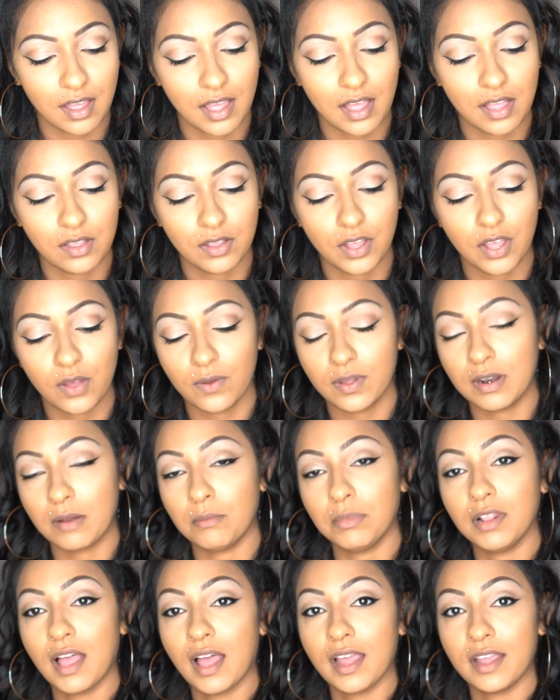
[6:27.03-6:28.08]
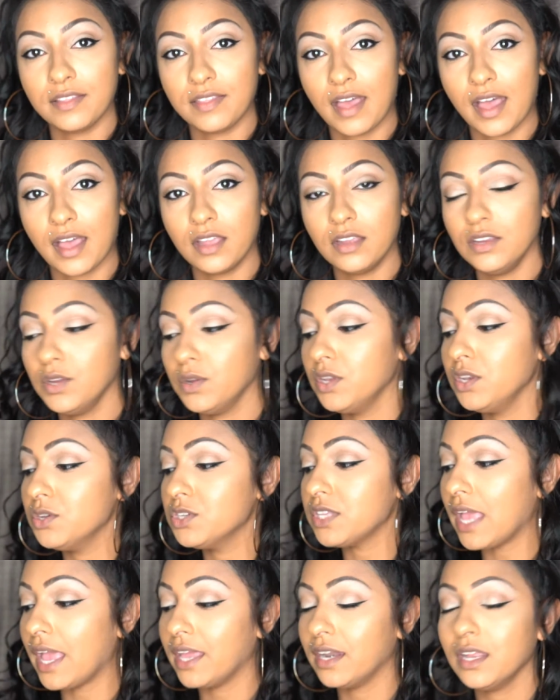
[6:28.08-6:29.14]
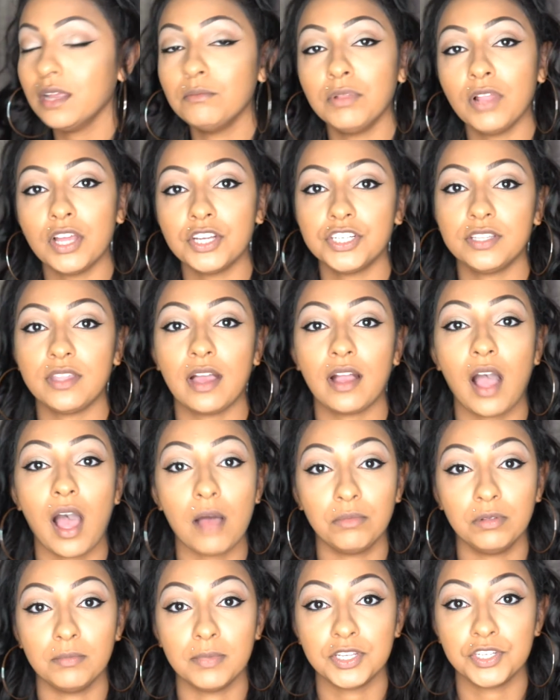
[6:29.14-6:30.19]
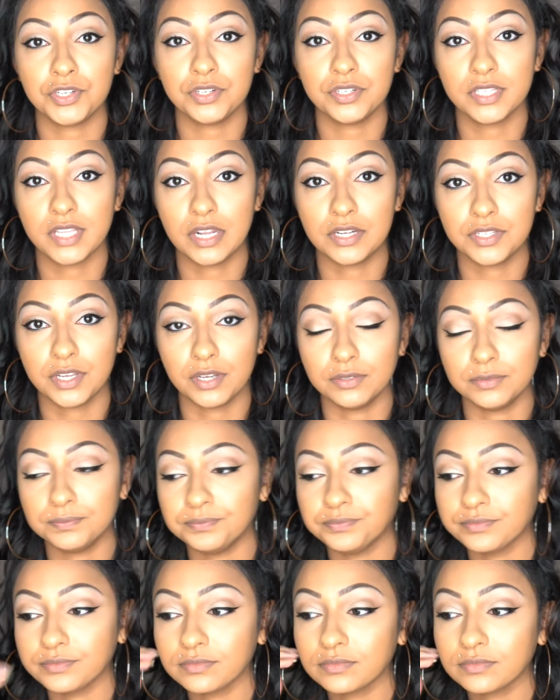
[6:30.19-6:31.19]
I'll go and apply that. You can use any blush that complements your skin tone.